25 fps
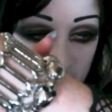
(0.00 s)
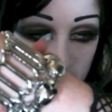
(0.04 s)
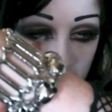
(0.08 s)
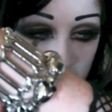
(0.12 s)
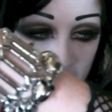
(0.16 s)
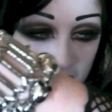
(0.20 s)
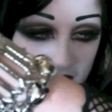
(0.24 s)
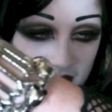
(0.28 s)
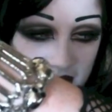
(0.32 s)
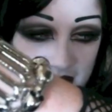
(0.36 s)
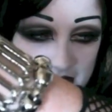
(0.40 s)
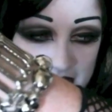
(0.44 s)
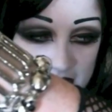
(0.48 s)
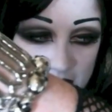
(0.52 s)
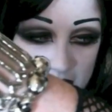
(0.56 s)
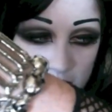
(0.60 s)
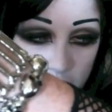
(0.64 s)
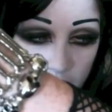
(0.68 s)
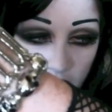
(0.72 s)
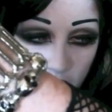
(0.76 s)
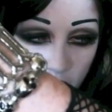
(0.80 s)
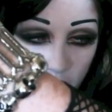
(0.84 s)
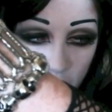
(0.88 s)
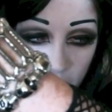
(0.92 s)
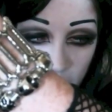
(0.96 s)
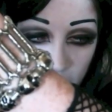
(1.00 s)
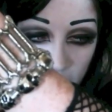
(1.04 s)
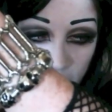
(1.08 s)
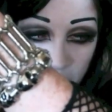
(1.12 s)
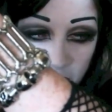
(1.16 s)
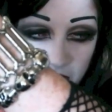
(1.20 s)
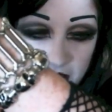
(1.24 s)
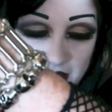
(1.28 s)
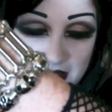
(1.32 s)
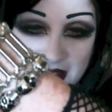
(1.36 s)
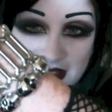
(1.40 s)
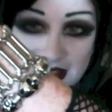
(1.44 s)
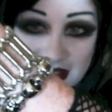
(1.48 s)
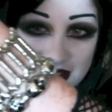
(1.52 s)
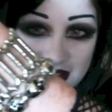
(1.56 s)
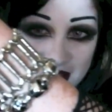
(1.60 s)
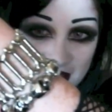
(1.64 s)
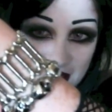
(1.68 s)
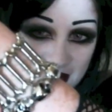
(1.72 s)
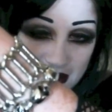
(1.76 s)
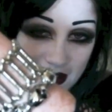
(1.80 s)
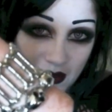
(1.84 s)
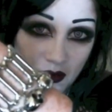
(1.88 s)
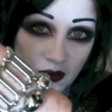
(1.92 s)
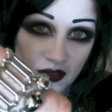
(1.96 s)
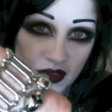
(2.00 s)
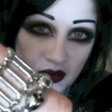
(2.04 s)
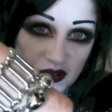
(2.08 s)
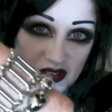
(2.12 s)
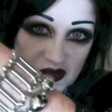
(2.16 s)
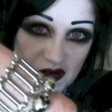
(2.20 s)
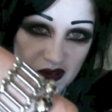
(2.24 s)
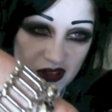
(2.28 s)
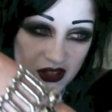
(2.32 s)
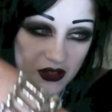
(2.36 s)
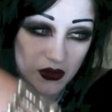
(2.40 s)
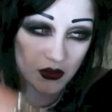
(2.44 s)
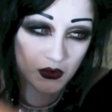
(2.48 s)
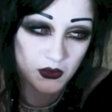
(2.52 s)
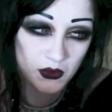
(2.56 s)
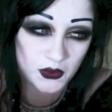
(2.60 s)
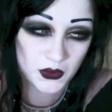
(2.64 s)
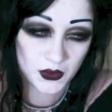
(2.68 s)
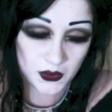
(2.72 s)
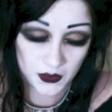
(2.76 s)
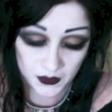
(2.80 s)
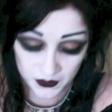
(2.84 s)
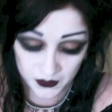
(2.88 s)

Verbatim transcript: of little silver bones. I thought that was pretty cool.